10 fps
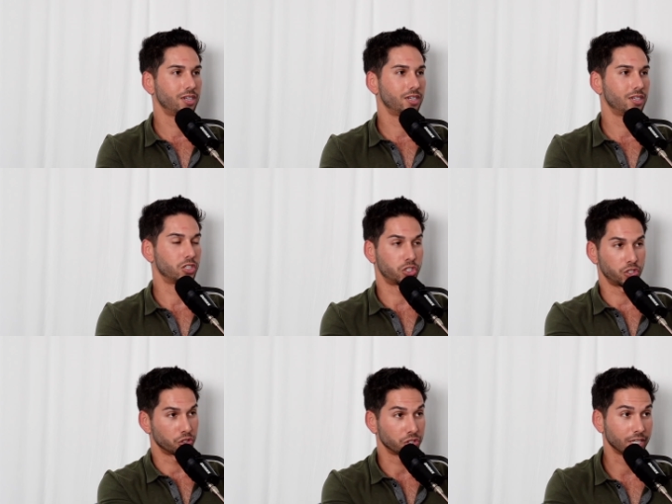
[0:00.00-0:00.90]
such as
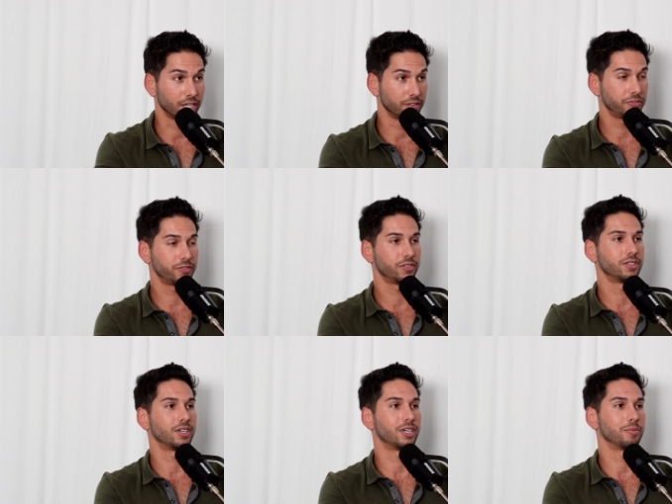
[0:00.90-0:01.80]
yourself.
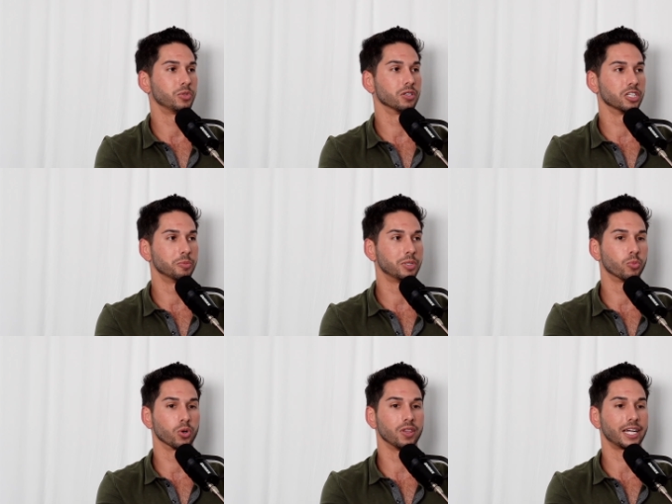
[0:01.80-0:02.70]
You're a little bit
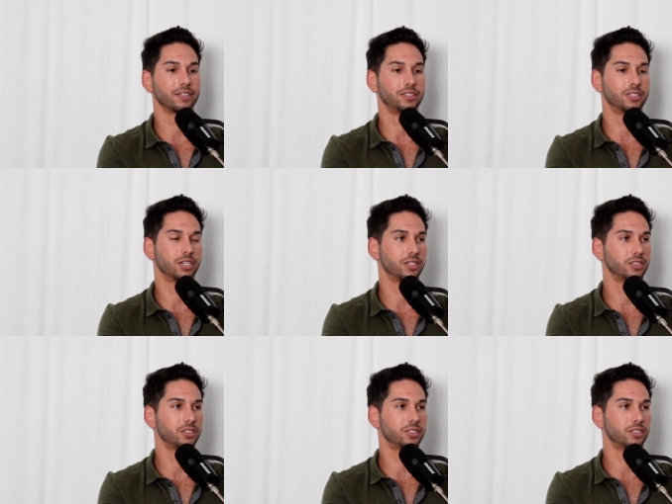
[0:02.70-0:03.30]
more likely to